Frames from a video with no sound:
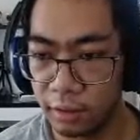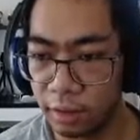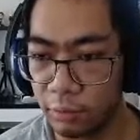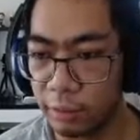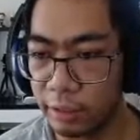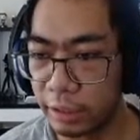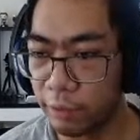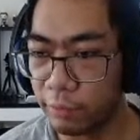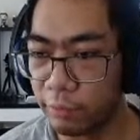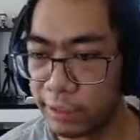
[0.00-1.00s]
When you go
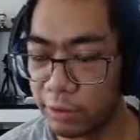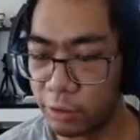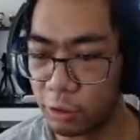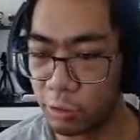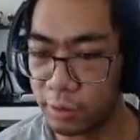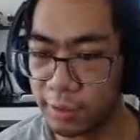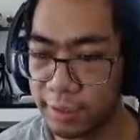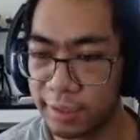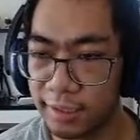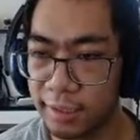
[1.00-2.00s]
and rescue the
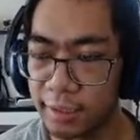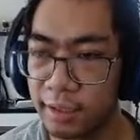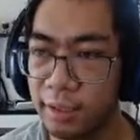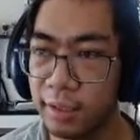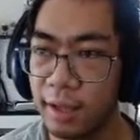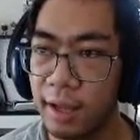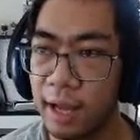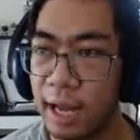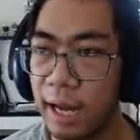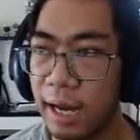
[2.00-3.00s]
troopers?
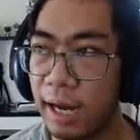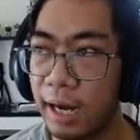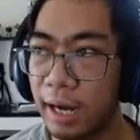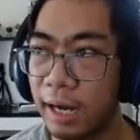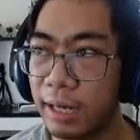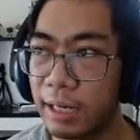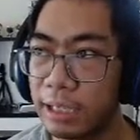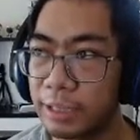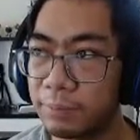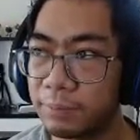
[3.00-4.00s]

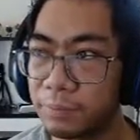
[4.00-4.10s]
I'm